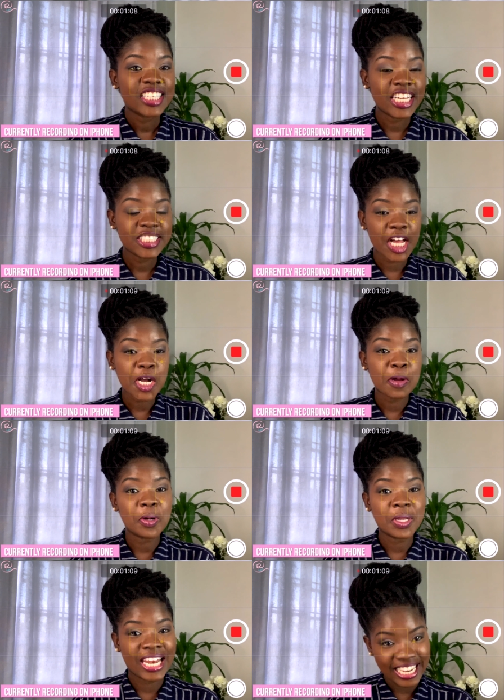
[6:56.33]
So let's talk
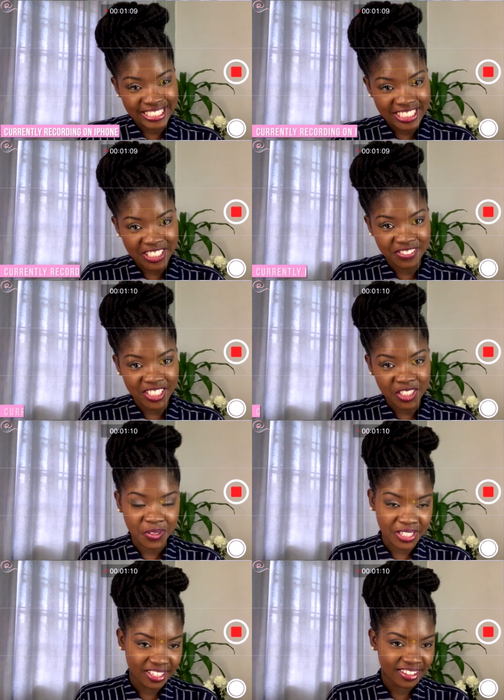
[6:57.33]
about lighting real
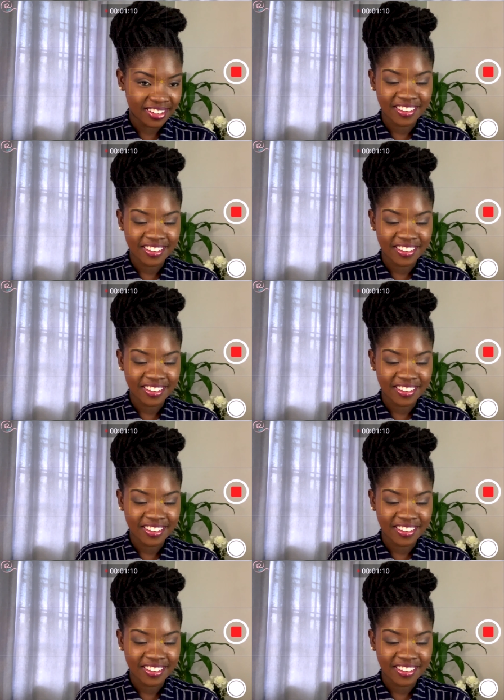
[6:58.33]
quick.